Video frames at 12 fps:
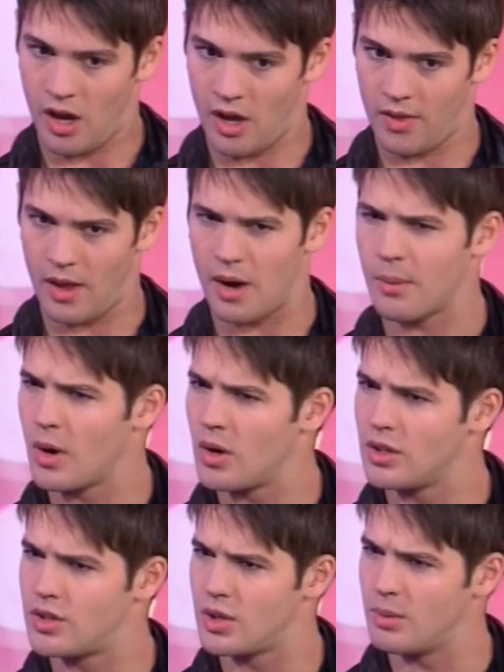and then I'm
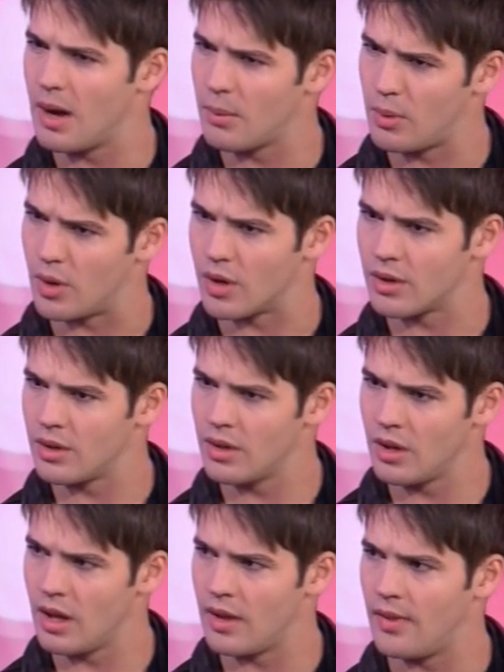going to Melbourne,
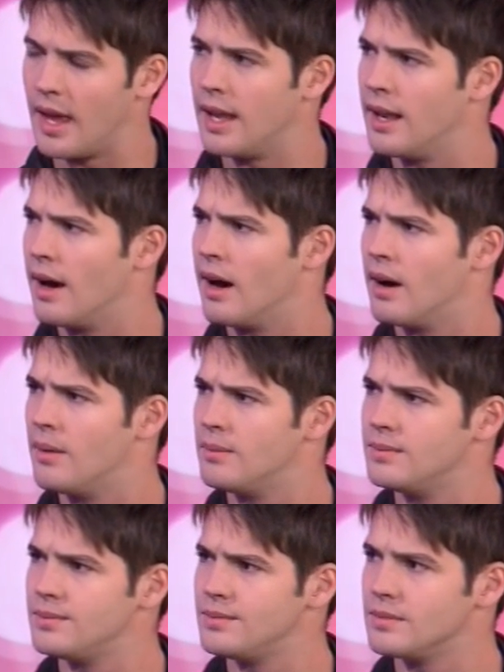and
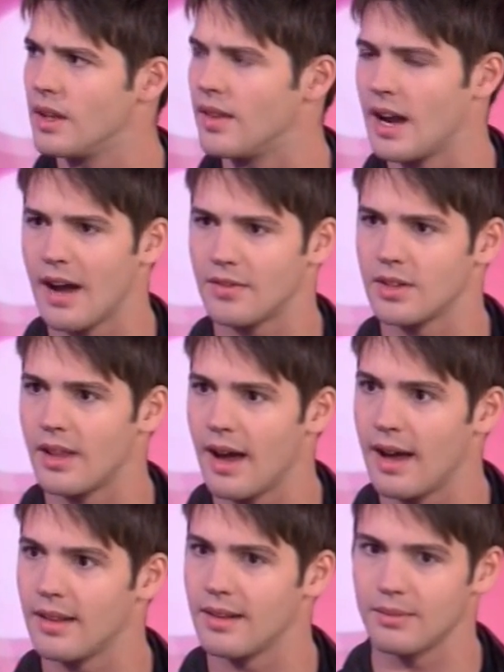then after
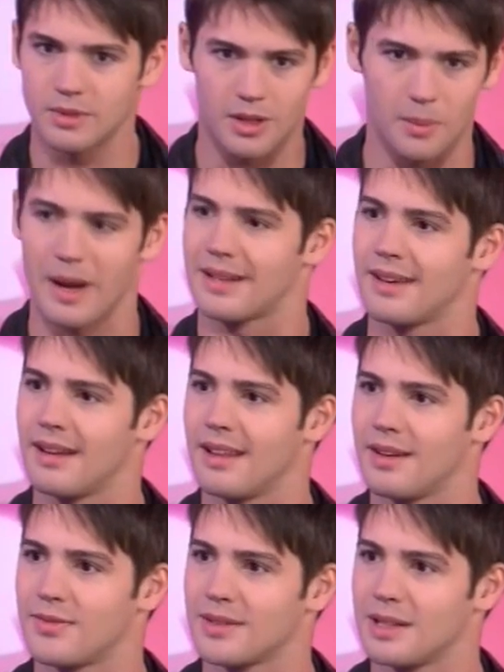that, go back to
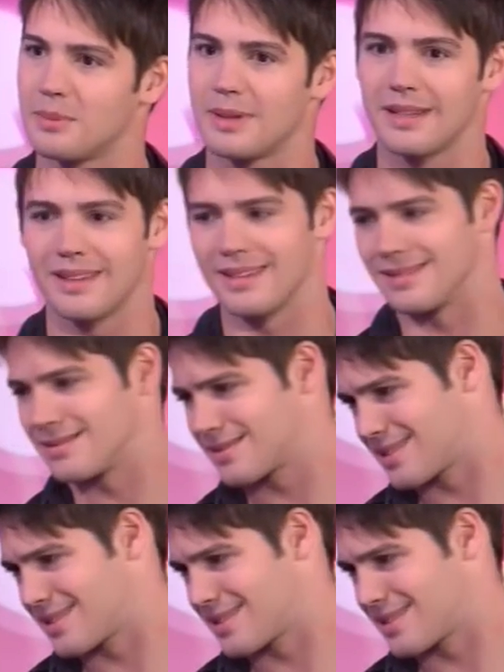LA for a little bit, then